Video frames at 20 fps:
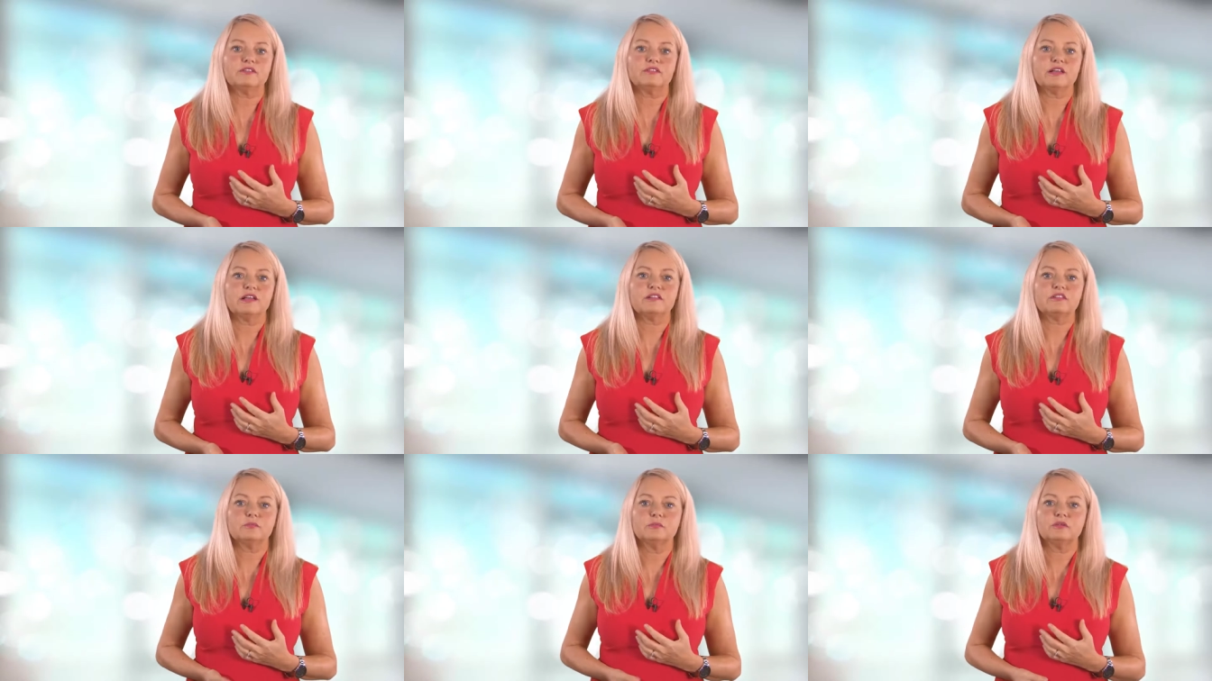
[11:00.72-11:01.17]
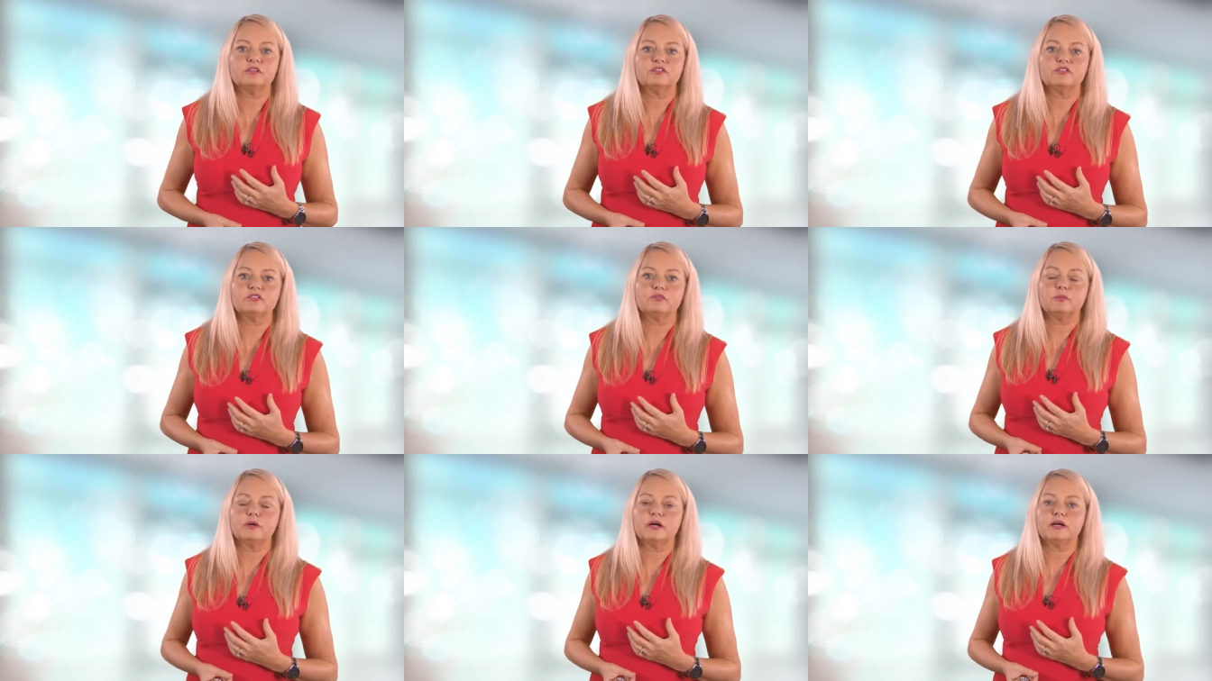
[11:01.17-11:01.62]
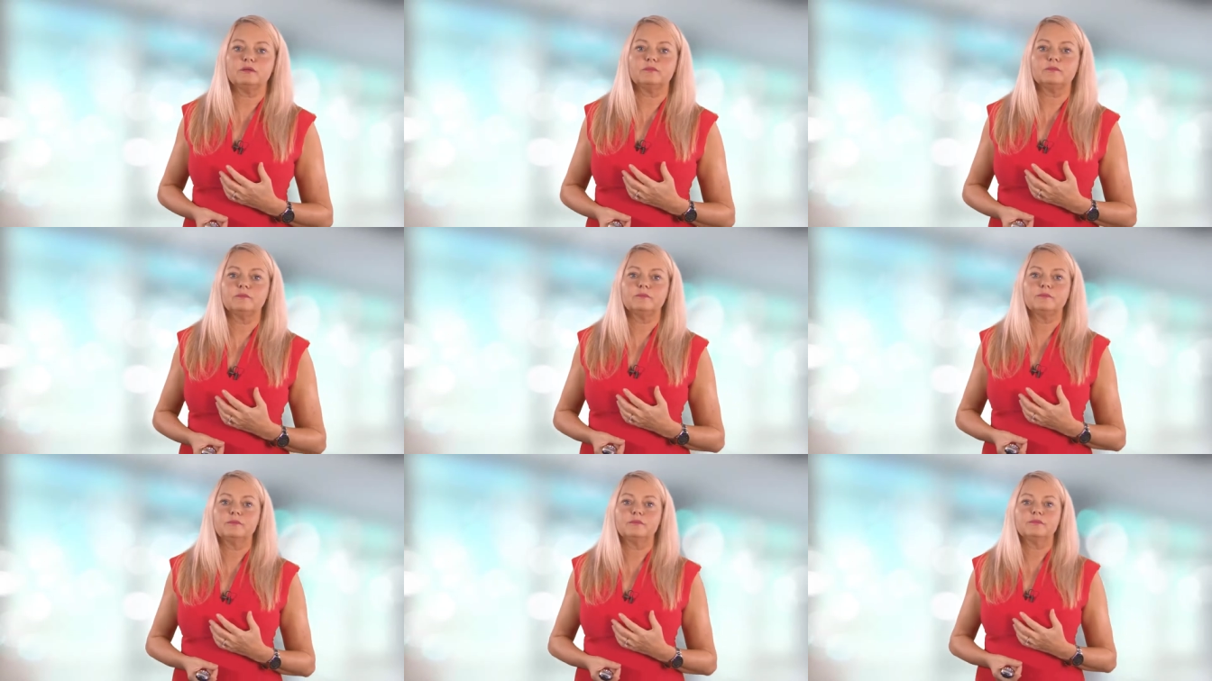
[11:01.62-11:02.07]
assessment as well.
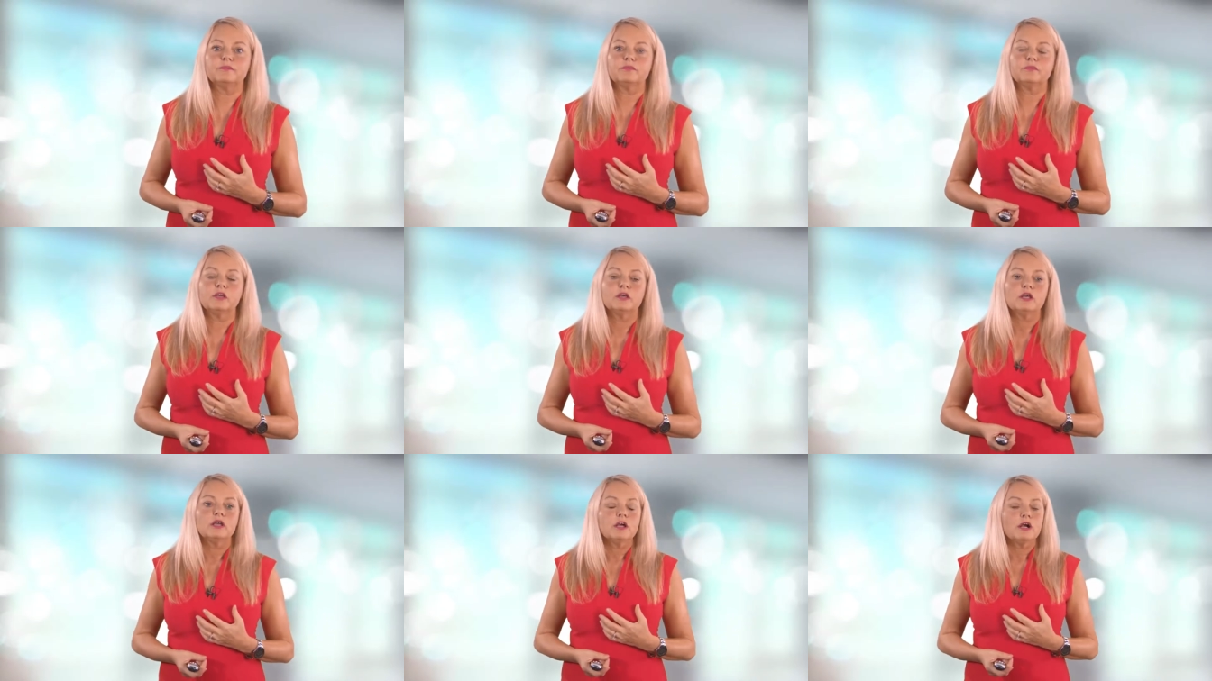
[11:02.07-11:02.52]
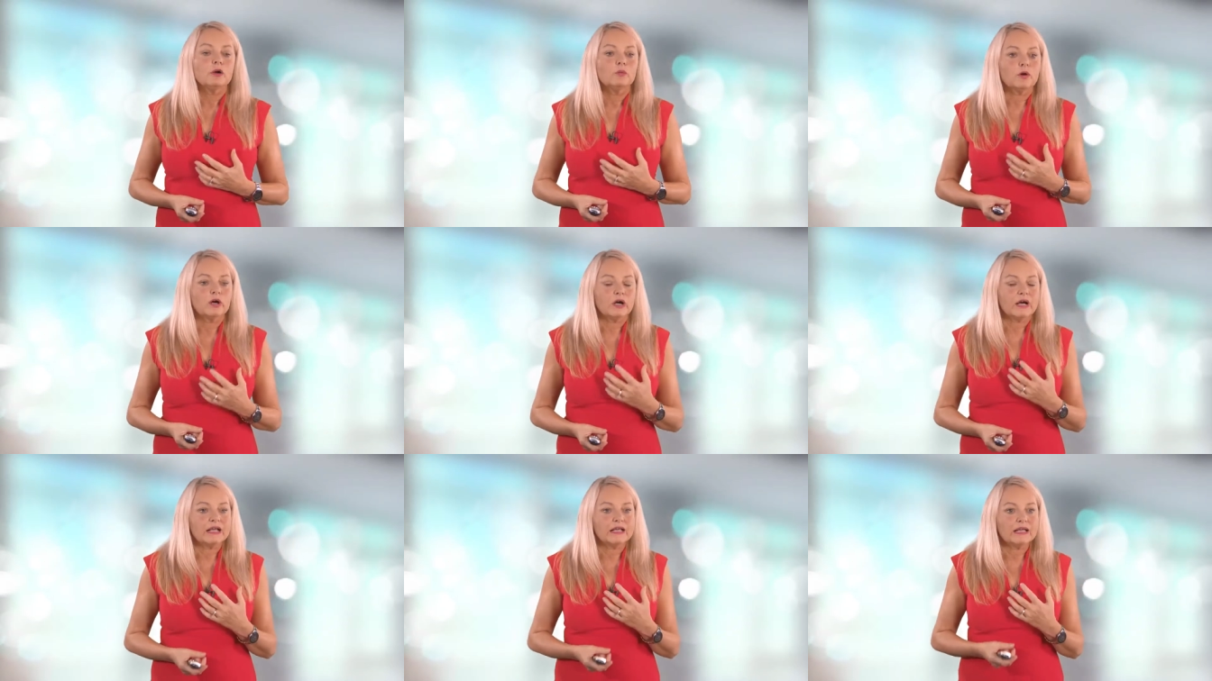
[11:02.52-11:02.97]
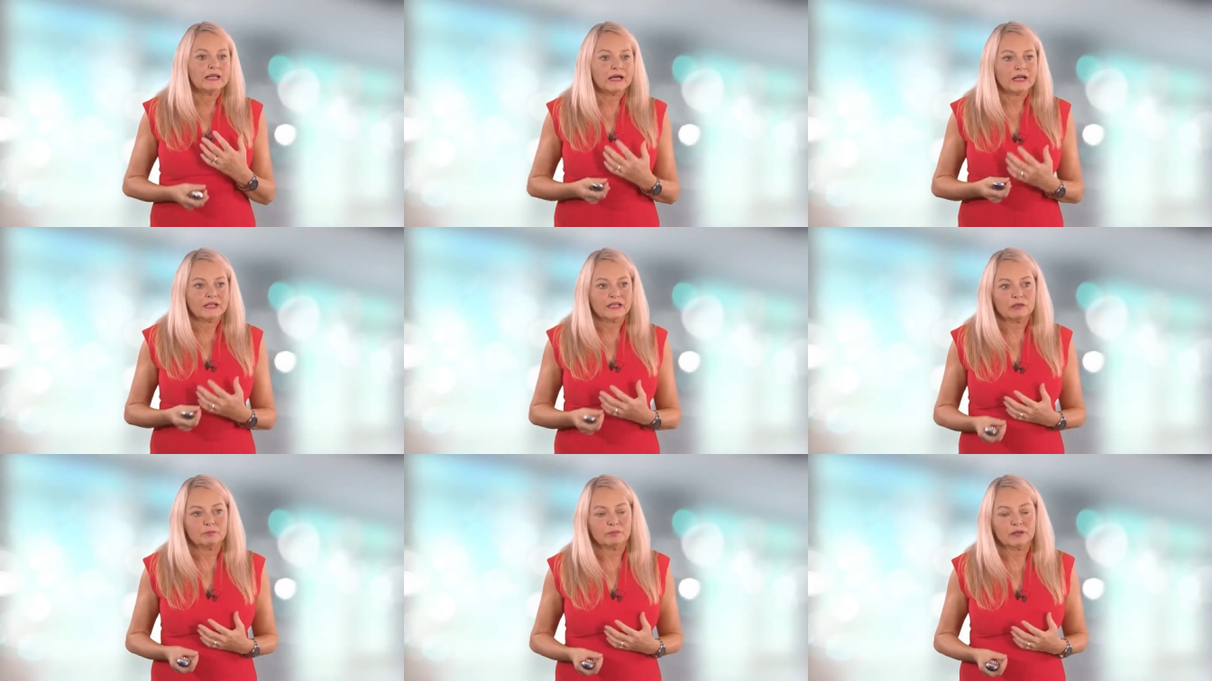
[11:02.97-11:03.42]
What I
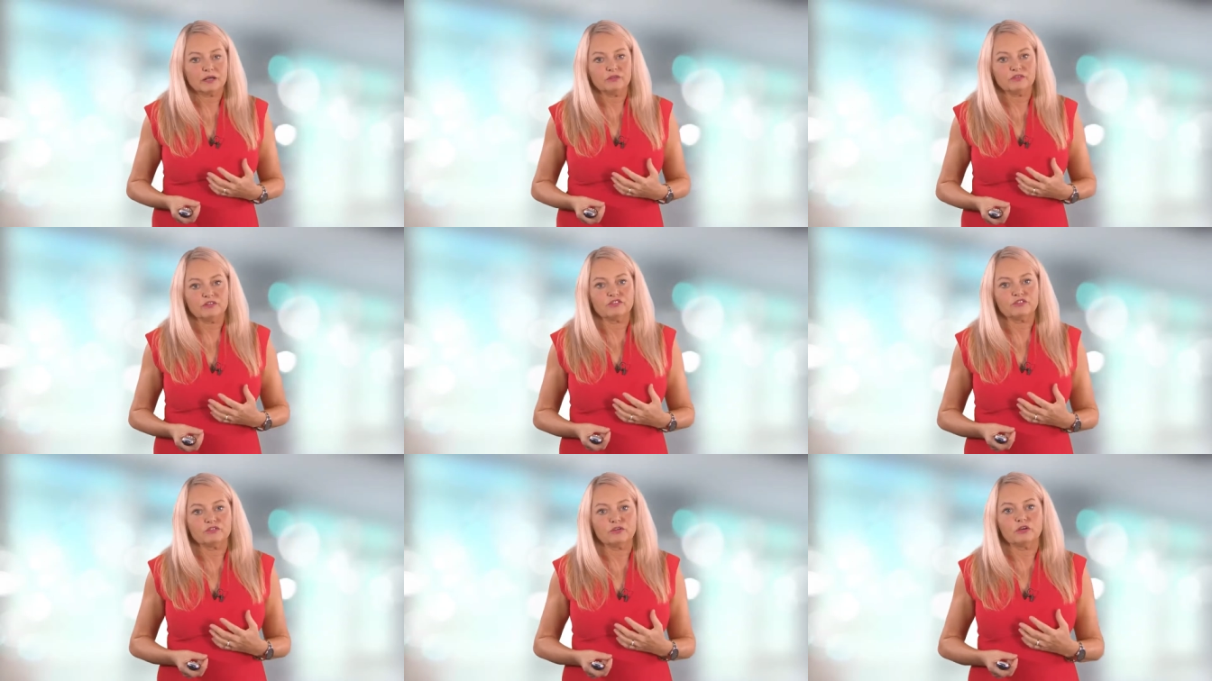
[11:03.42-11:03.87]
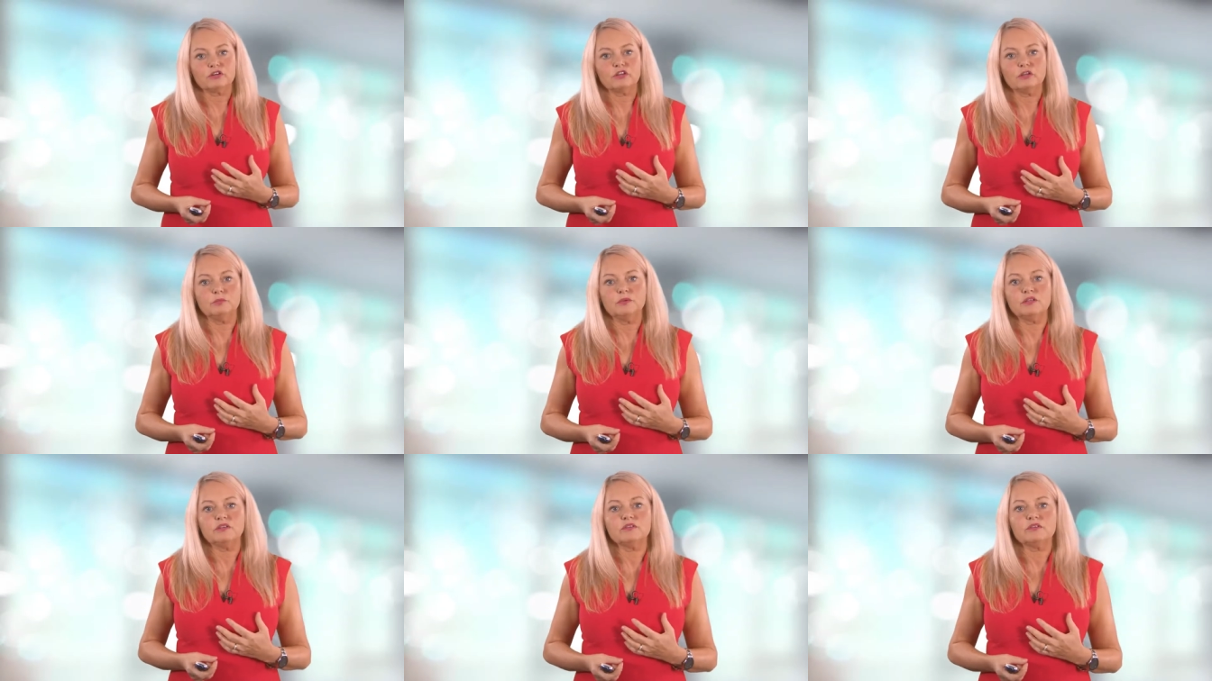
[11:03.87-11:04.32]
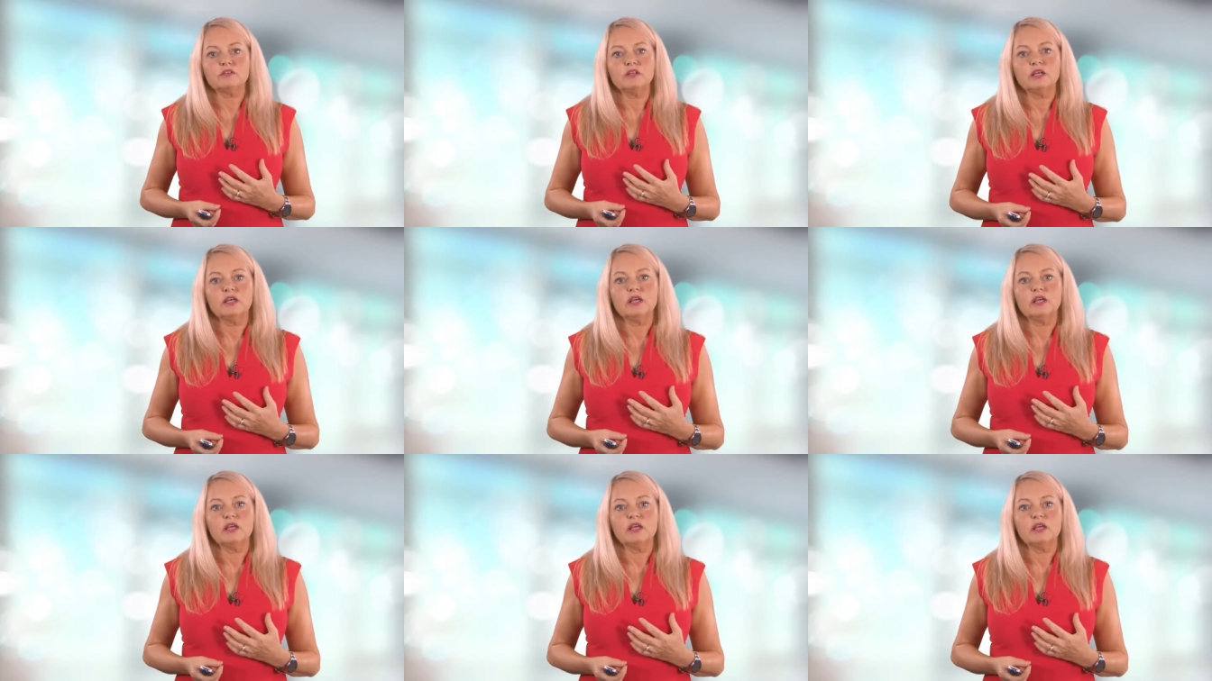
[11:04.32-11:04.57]
like about this document